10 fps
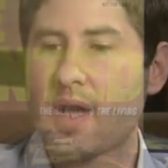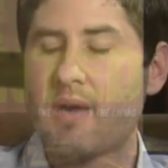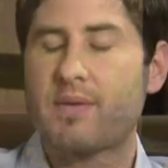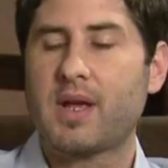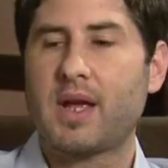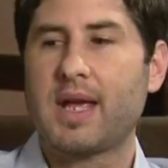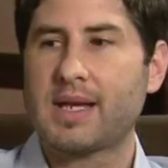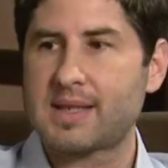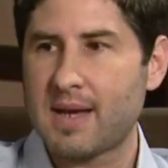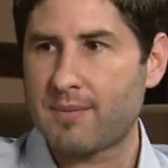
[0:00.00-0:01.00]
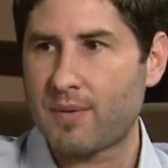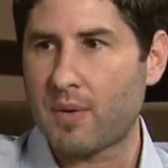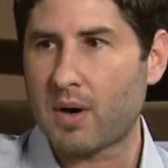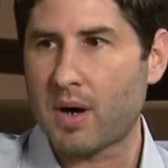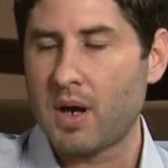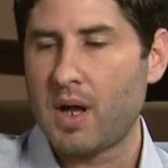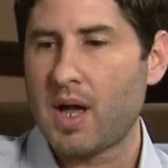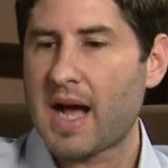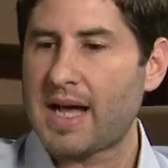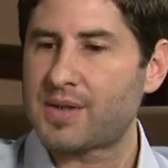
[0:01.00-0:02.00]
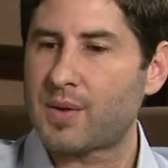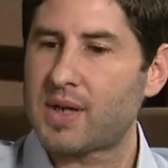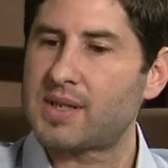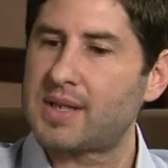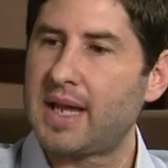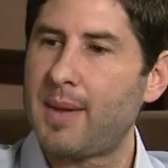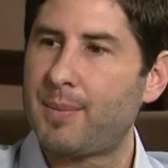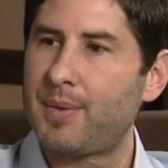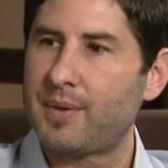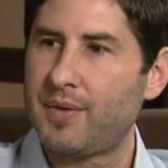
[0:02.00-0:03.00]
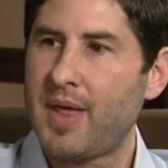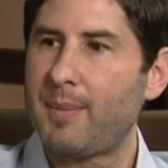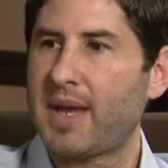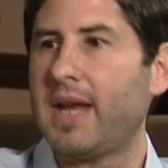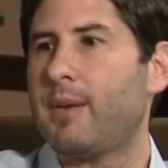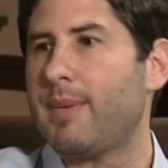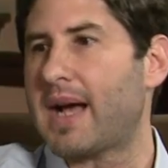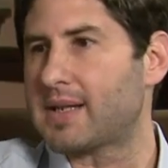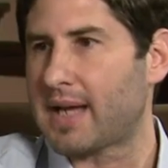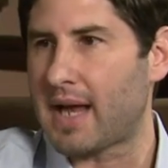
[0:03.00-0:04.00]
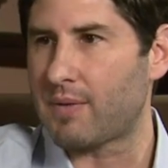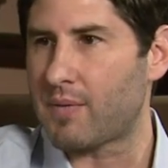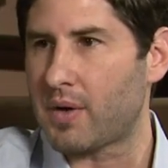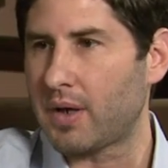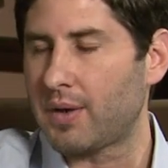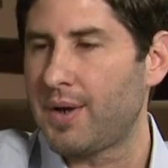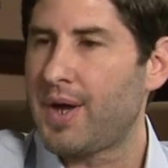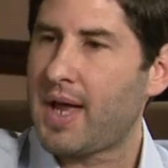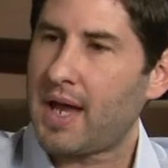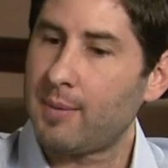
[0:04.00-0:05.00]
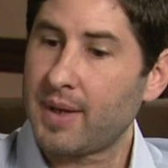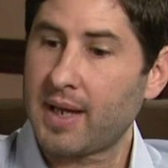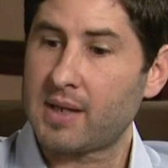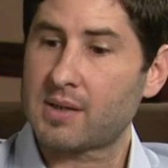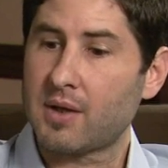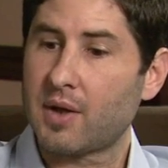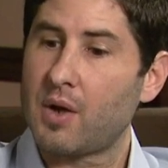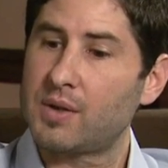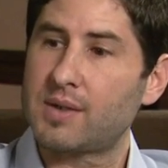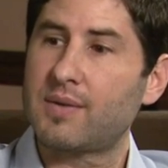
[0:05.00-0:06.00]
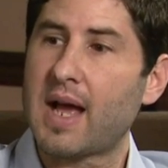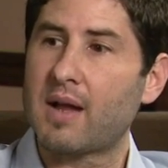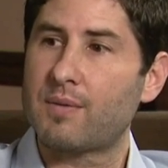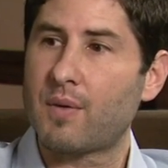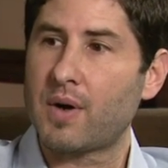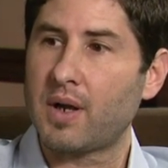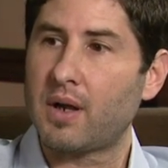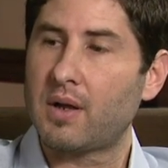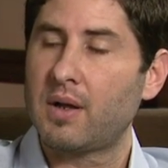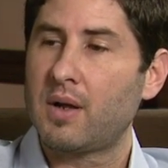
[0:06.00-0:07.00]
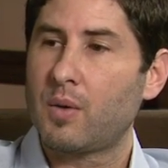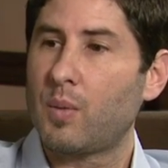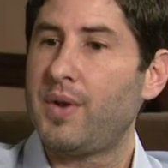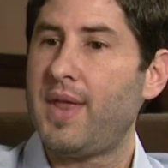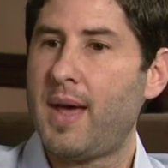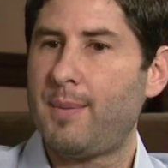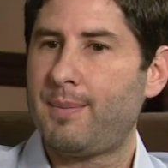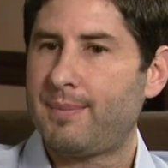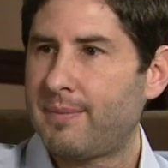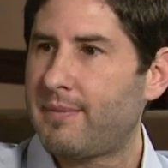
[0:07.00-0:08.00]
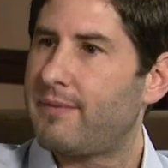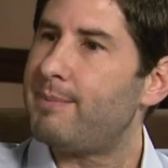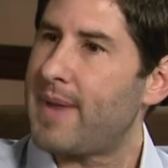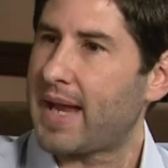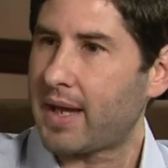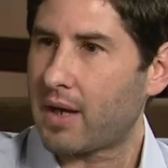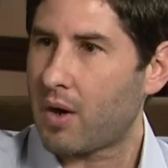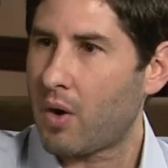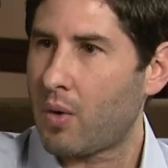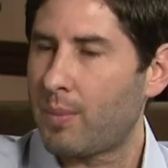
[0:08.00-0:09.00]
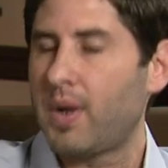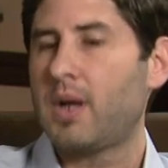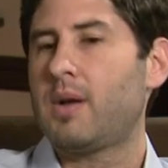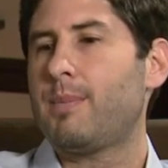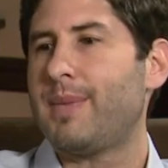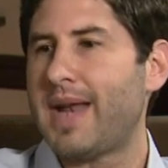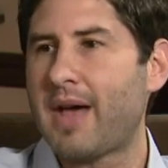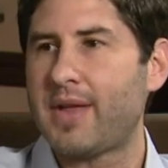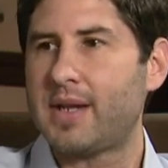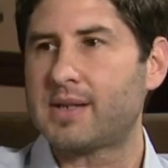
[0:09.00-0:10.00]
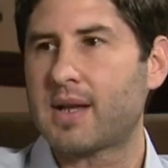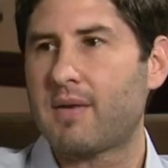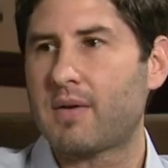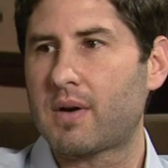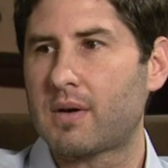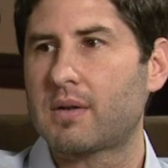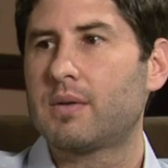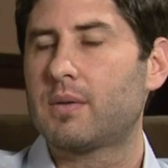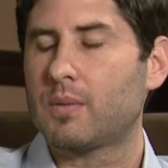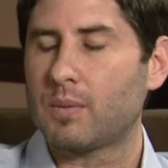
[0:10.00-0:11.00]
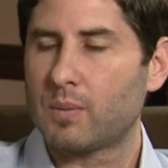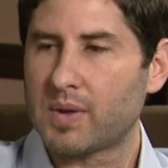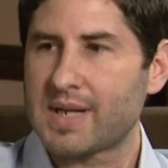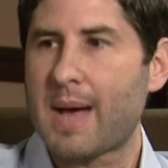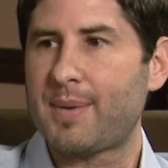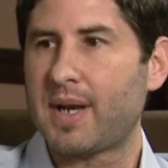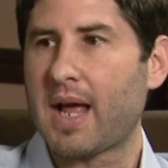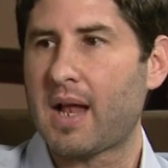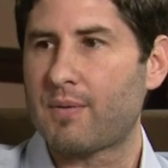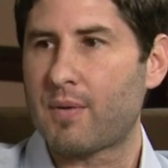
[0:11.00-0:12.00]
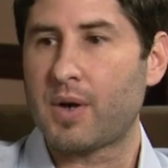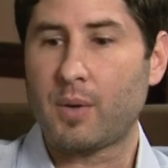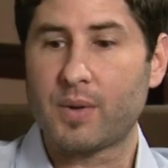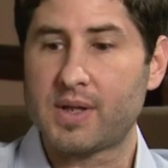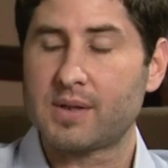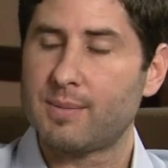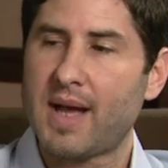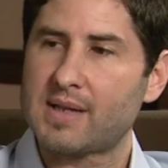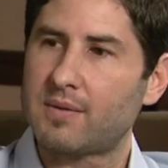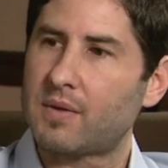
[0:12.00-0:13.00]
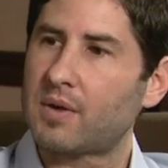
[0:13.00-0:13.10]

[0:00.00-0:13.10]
off, except for I sort of skip them getting back to California. And it begins on the coast of California with them making it home, but now they discover what's happened to California with this massive